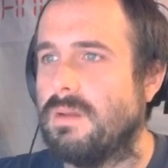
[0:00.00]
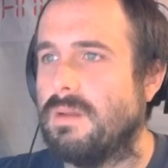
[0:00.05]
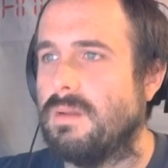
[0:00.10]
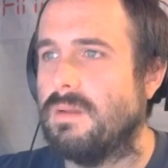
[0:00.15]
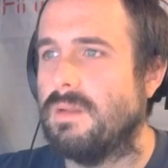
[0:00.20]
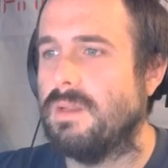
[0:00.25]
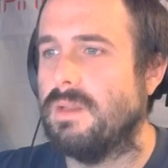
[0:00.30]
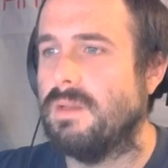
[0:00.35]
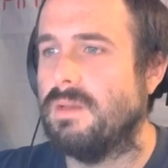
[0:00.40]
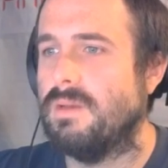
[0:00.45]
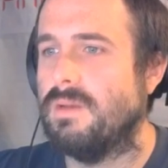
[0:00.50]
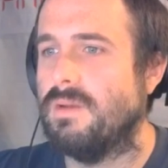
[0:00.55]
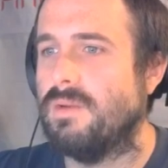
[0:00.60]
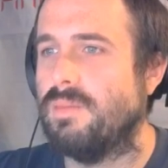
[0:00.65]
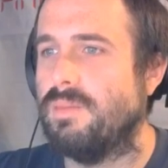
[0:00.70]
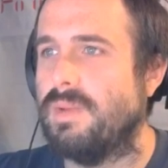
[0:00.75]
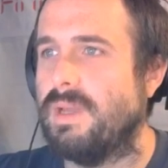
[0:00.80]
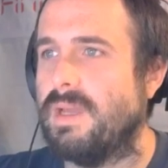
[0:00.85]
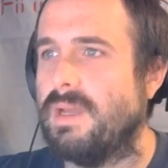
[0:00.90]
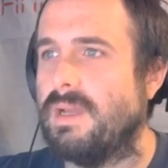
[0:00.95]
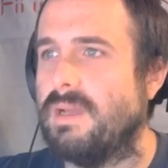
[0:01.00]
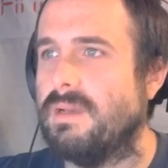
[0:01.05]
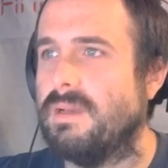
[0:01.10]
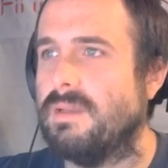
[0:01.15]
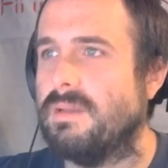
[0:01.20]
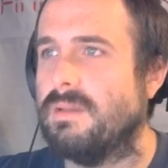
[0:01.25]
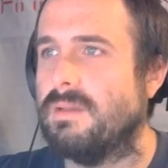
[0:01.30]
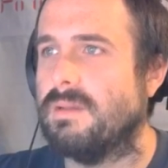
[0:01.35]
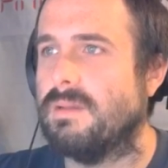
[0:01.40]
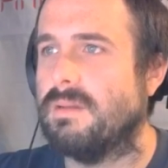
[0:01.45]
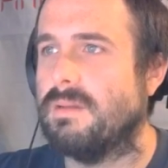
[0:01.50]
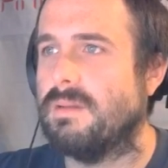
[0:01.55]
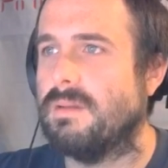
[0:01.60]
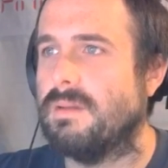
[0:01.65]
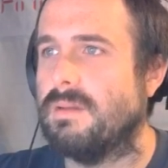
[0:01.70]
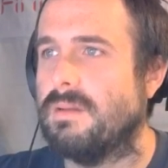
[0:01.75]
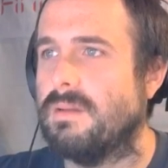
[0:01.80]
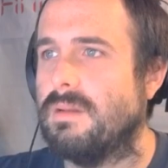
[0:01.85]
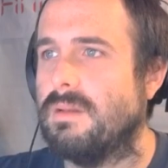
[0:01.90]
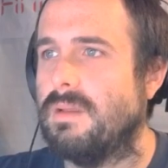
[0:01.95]
in Notepad.
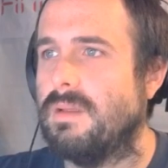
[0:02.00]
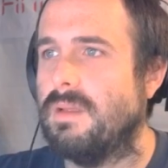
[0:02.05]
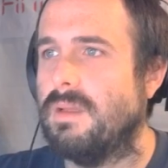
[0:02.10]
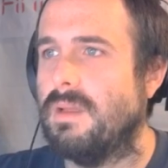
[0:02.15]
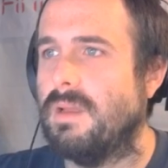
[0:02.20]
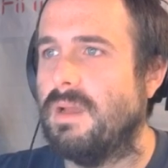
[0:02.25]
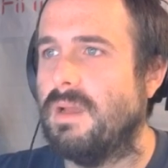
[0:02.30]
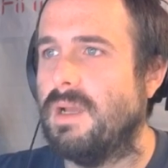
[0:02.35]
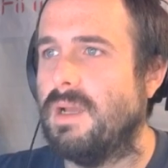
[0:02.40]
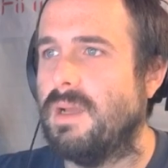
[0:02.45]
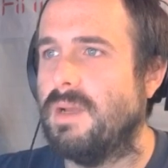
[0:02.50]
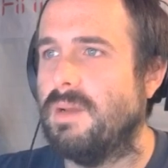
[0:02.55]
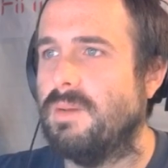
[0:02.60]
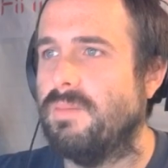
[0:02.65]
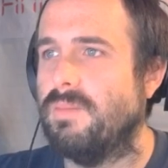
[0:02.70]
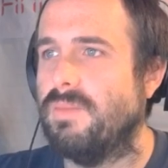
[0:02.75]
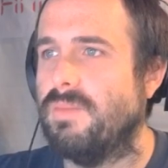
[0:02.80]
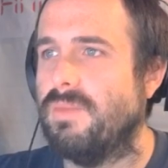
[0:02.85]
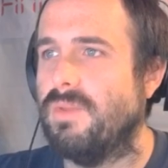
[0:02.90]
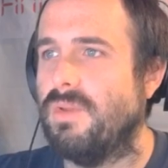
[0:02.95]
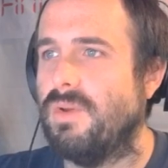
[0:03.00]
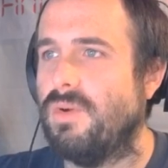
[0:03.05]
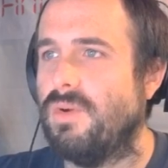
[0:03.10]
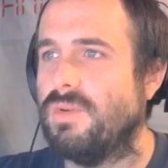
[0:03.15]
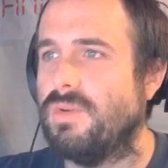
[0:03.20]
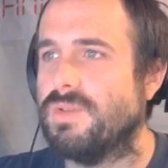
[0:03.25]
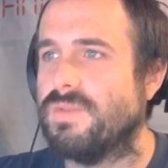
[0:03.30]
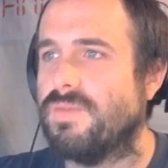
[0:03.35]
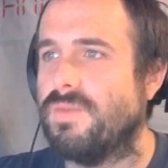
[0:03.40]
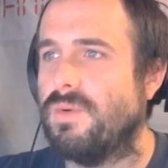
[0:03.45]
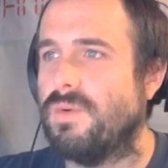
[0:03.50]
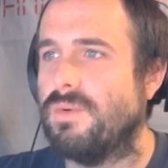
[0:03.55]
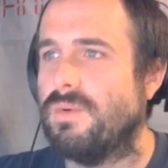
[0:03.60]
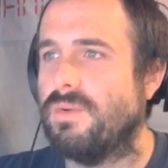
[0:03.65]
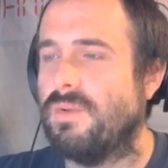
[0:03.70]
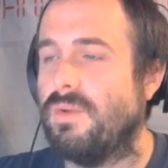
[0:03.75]
The host folder,